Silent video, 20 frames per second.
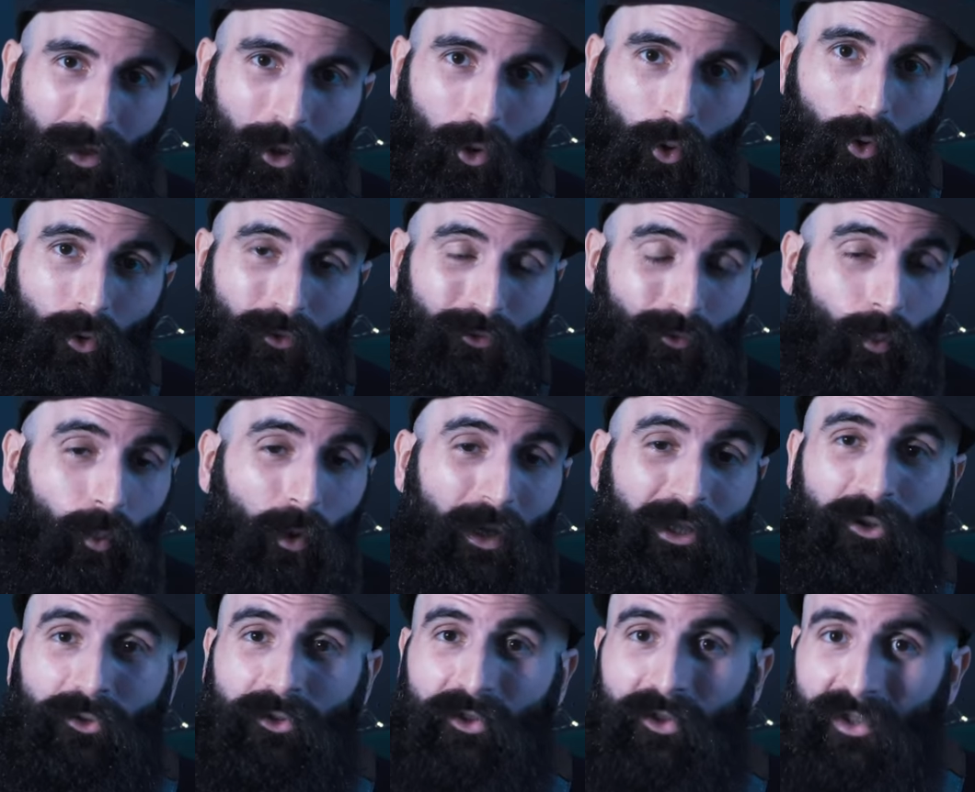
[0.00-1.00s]
the chords, or when
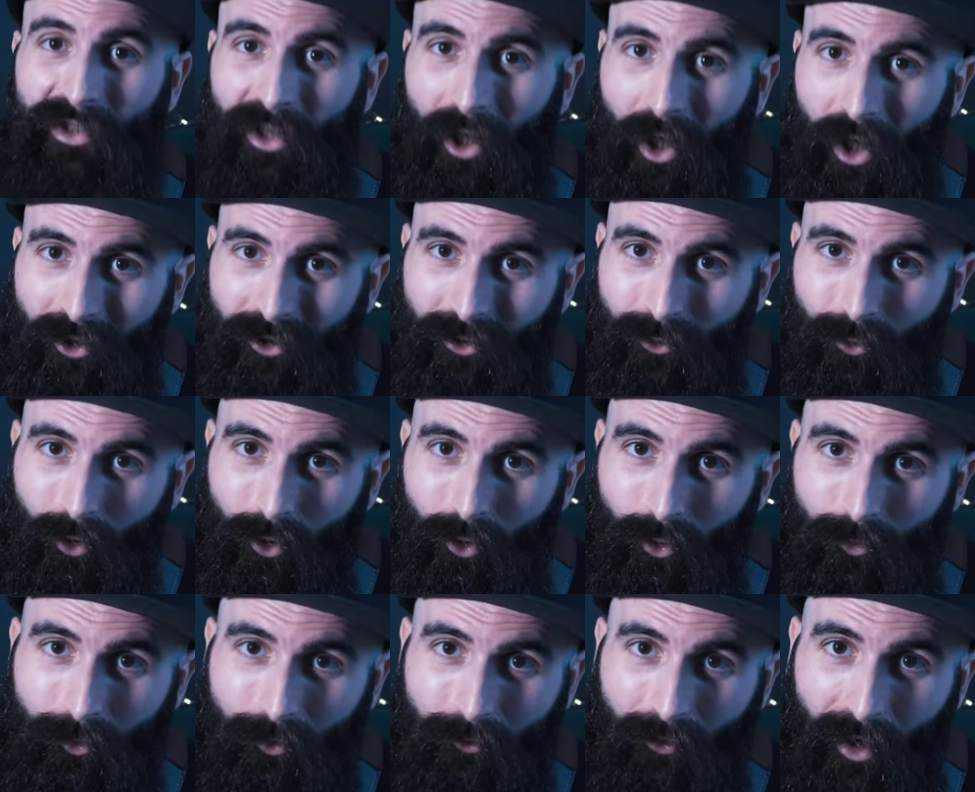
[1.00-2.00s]
you start your
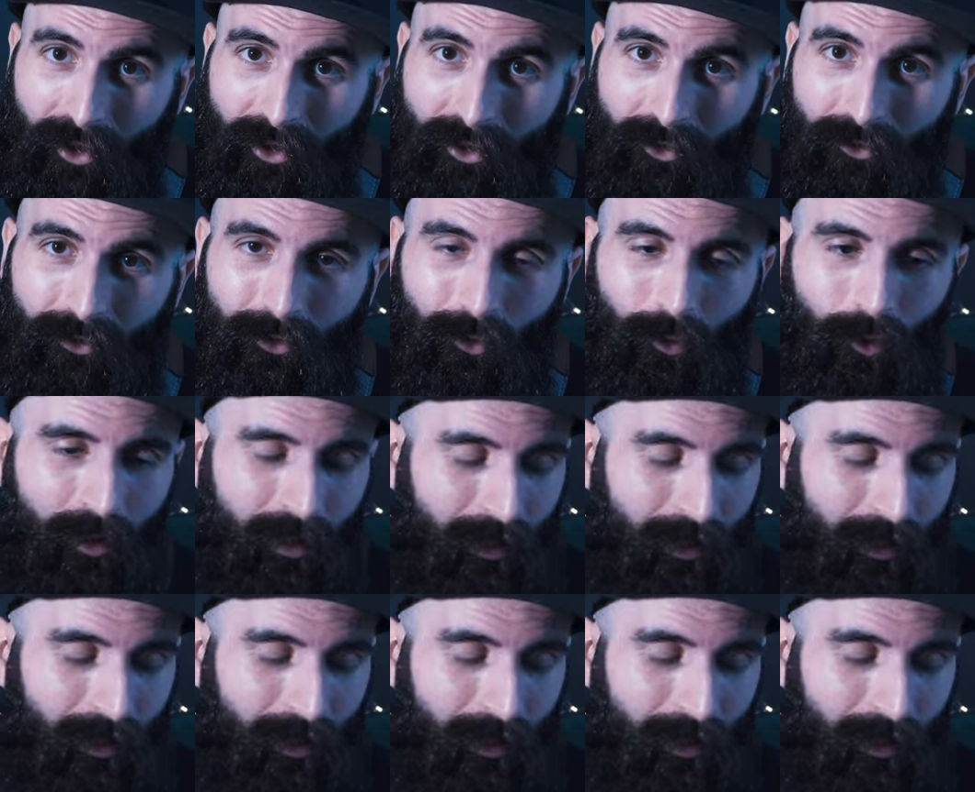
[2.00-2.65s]
chord progression. So